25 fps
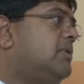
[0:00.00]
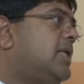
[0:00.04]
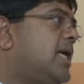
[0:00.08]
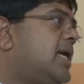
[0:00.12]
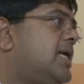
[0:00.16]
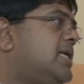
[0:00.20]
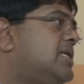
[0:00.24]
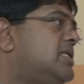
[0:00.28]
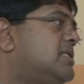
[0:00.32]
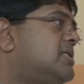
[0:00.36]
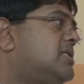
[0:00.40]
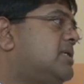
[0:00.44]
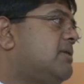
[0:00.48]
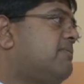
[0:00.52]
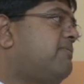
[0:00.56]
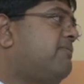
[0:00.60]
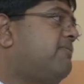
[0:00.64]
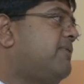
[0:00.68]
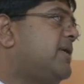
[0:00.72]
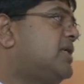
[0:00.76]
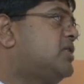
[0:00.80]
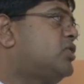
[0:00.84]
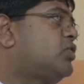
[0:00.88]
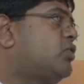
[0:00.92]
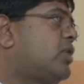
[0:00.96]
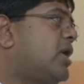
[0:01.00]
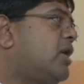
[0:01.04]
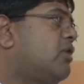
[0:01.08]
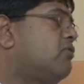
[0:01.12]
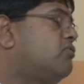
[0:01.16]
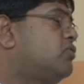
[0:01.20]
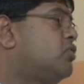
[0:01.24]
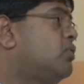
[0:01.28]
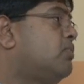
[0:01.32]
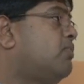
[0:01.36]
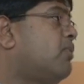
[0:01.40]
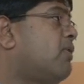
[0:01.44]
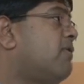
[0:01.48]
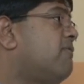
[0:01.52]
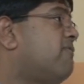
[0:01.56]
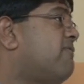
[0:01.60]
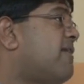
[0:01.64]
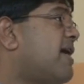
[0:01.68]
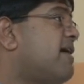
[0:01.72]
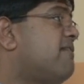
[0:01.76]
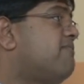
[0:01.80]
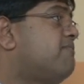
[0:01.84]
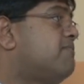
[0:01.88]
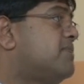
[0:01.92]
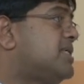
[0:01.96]
there is a fixed rate of
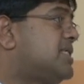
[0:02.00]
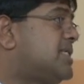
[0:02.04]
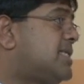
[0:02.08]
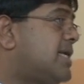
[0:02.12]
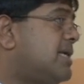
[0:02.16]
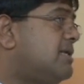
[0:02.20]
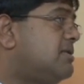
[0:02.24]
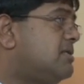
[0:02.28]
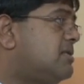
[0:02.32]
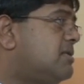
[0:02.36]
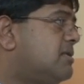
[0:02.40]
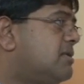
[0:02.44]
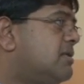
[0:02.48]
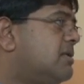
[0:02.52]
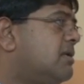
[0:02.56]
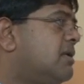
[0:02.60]
2.5%,